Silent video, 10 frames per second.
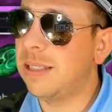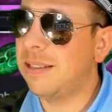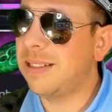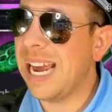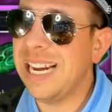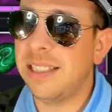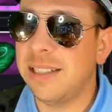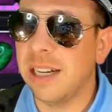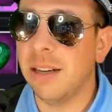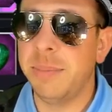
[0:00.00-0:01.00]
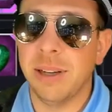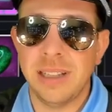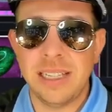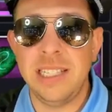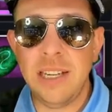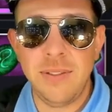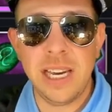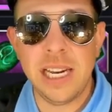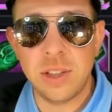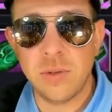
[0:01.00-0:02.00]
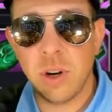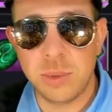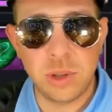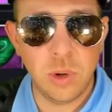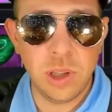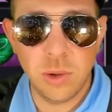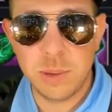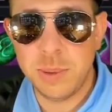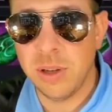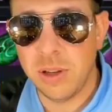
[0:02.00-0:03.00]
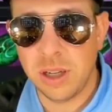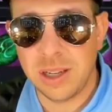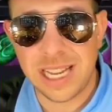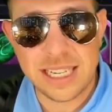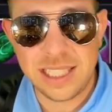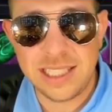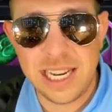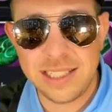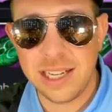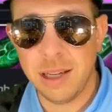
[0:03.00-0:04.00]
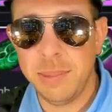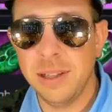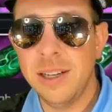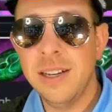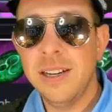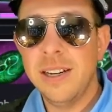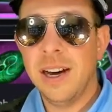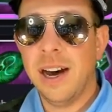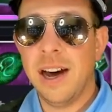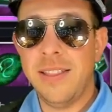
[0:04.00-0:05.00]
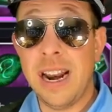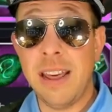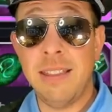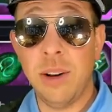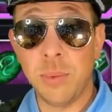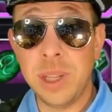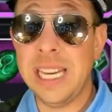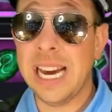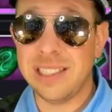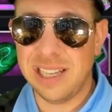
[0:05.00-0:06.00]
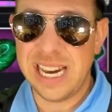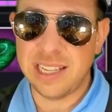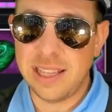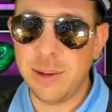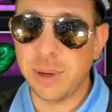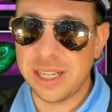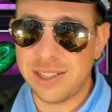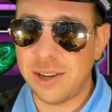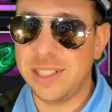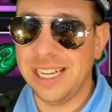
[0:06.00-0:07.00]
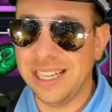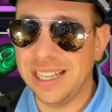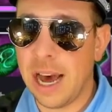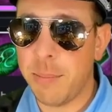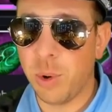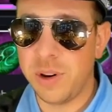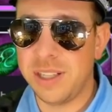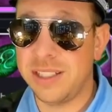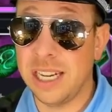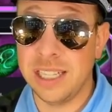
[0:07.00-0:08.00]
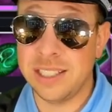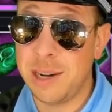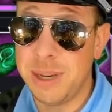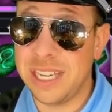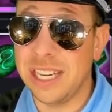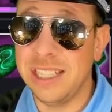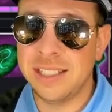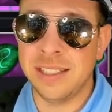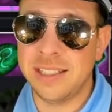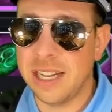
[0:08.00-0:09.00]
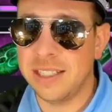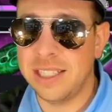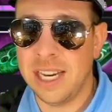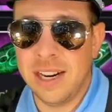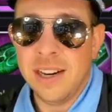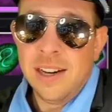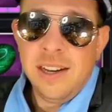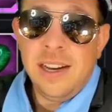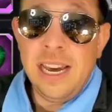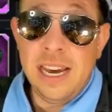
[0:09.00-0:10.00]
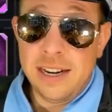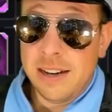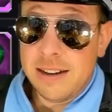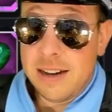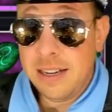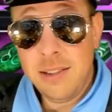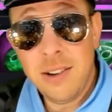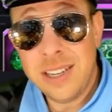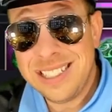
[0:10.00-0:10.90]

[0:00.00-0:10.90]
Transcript: Tank Stella build that deviates from Soyuloi's build or the classic Tank Stella build that I think really has legs. I think we're going to start seeing a lot more of this Stella. It's going to be Gillies and Stellas again. And I don't know.